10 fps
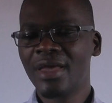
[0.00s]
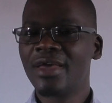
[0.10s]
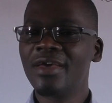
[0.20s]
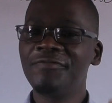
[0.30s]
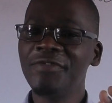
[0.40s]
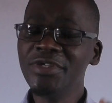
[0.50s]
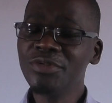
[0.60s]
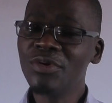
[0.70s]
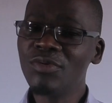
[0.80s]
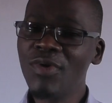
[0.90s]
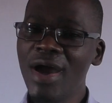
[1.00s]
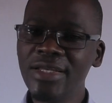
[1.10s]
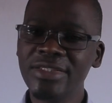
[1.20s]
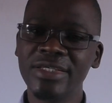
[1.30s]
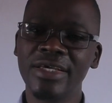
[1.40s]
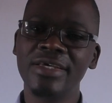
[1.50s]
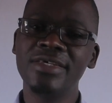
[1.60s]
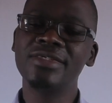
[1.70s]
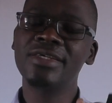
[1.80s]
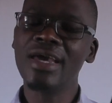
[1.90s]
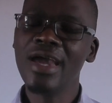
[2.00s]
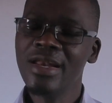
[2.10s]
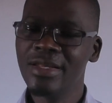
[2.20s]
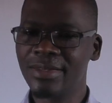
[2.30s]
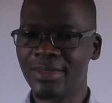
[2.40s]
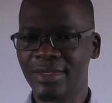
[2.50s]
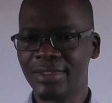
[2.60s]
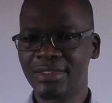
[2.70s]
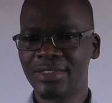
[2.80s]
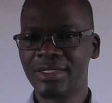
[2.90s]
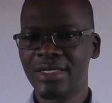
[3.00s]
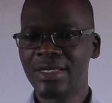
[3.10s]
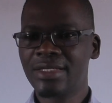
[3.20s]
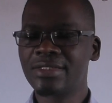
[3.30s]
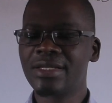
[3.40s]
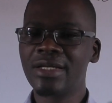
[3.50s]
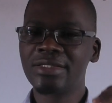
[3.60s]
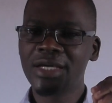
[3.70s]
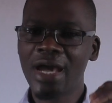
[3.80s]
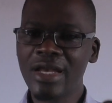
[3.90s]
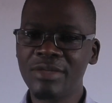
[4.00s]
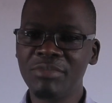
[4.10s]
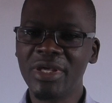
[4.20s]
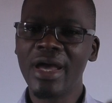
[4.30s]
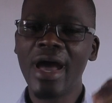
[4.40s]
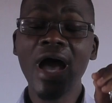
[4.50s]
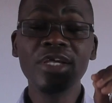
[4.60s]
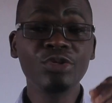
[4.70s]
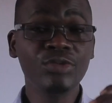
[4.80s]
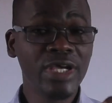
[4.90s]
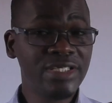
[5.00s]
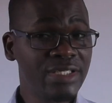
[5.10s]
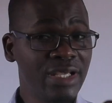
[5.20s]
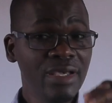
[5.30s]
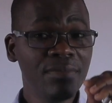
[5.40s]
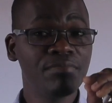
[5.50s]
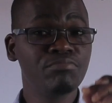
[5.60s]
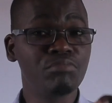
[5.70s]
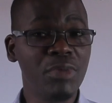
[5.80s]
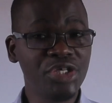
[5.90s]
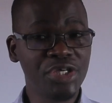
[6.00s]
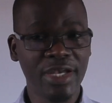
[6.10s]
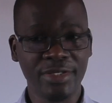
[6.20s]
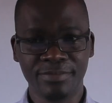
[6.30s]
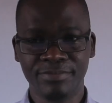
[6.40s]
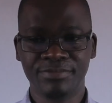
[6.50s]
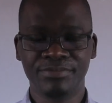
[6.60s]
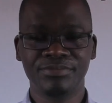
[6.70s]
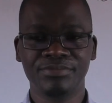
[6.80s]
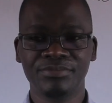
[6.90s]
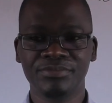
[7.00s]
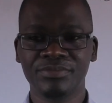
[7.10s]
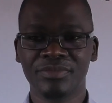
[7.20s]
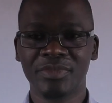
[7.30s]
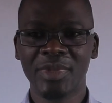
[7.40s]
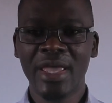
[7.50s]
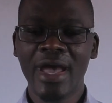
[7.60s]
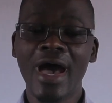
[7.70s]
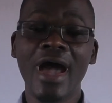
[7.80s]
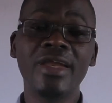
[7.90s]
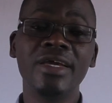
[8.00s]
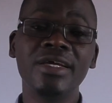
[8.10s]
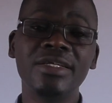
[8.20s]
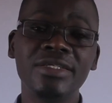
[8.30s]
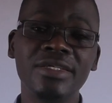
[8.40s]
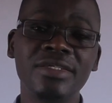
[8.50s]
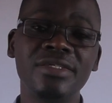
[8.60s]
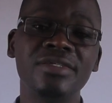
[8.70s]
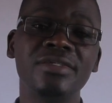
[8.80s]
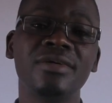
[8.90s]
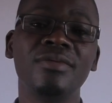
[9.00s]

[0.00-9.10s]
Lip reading: A physical quantity is anything that can be accurately measured, and it is